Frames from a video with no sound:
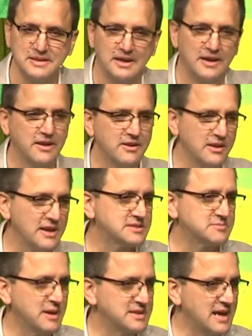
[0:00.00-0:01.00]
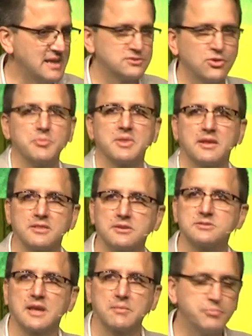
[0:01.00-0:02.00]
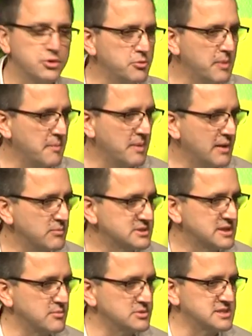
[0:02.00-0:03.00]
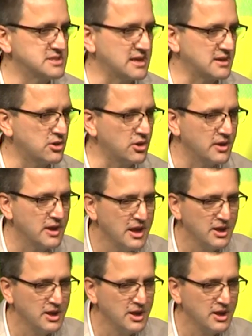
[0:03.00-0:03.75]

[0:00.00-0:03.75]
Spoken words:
Another lesson my dad told me that's like blew my mind one time was he said, Kurt,